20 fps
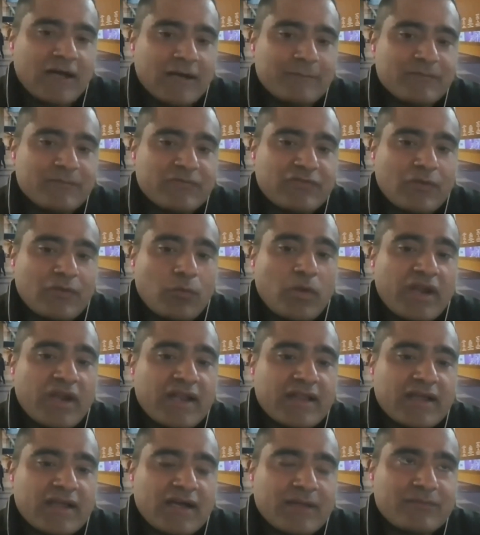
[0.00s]
So when
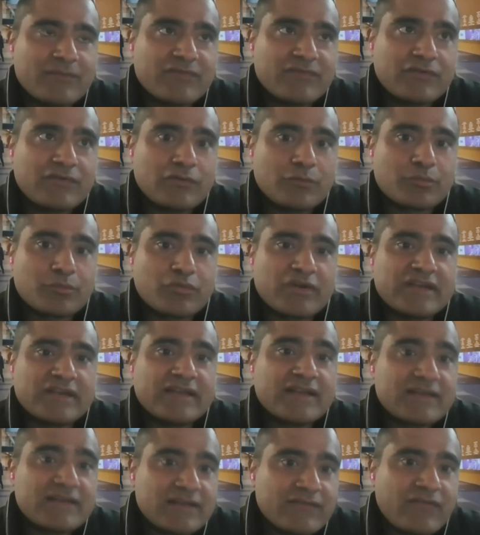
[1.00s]
it comes to
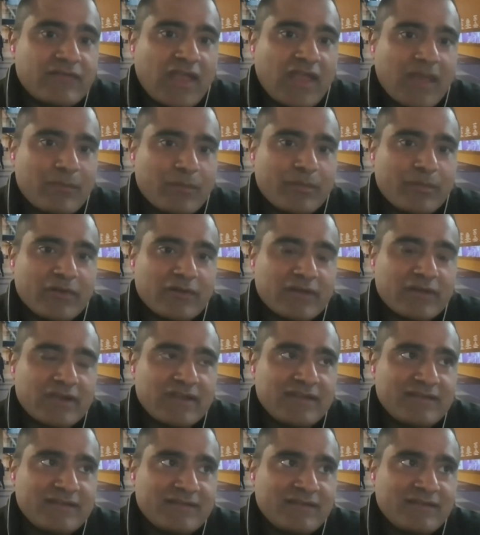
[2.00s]
predictive
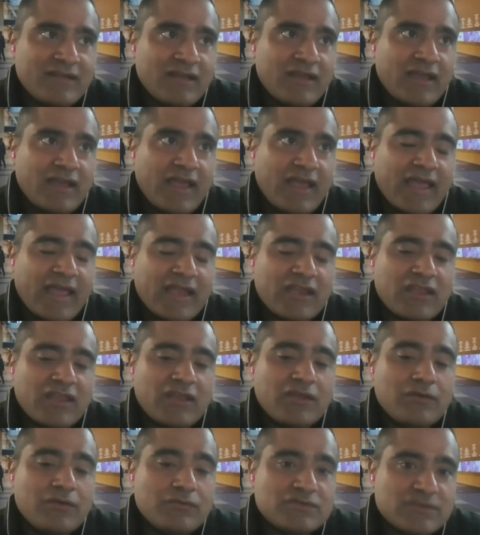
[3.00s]
capabilities and
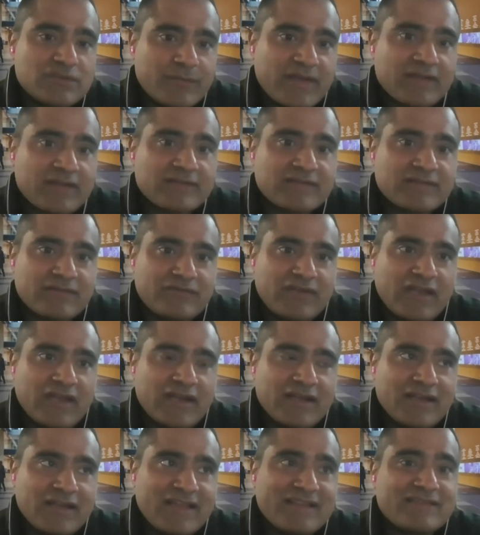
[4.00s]
huge amounts of
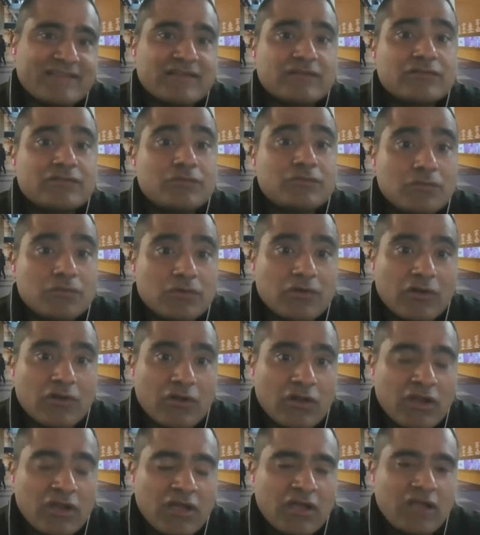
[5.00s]
data, it's a
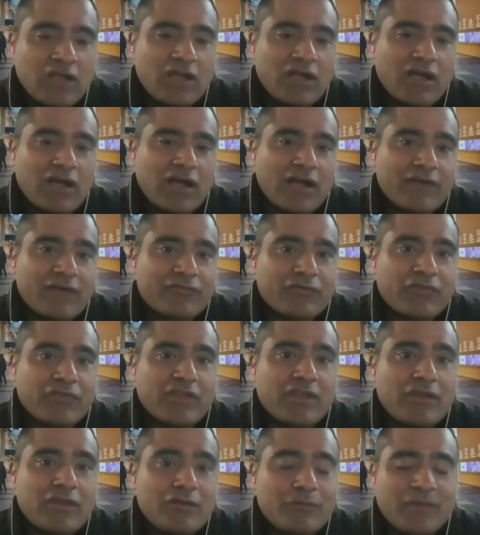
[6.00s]
tool for the
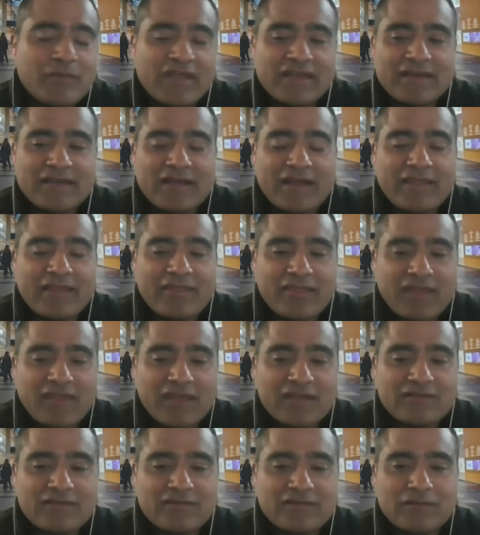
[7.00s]
human, I
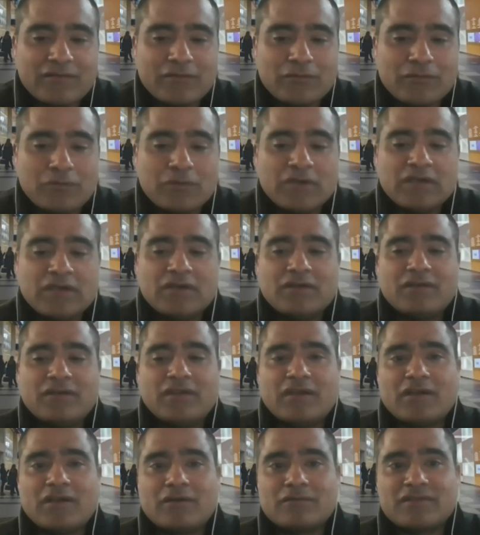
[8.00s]
think, to
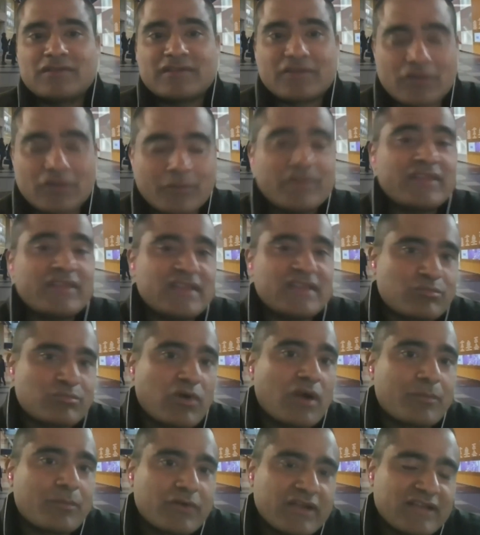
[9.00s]
determine these
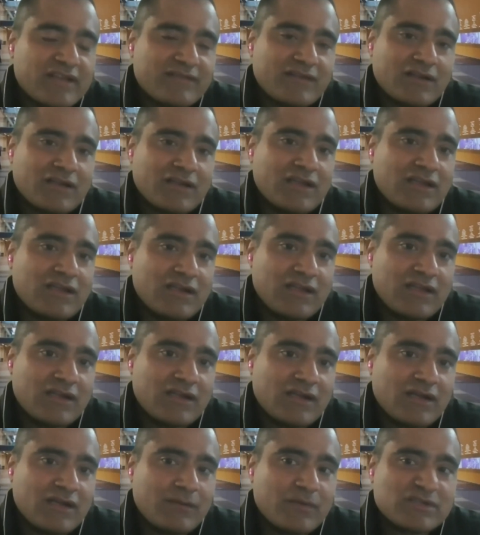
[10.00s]
properties
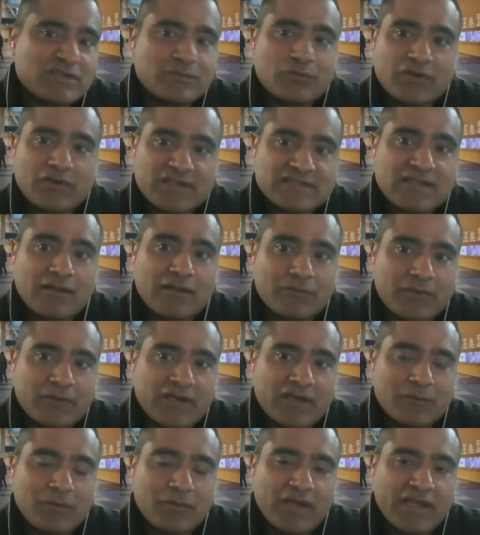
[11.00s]
in a much more
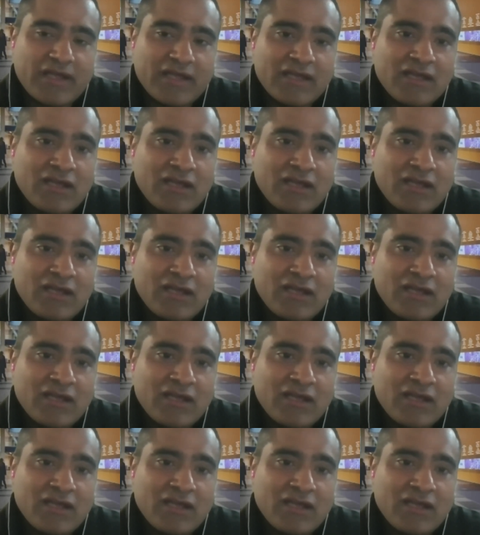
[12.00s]
accelerated way.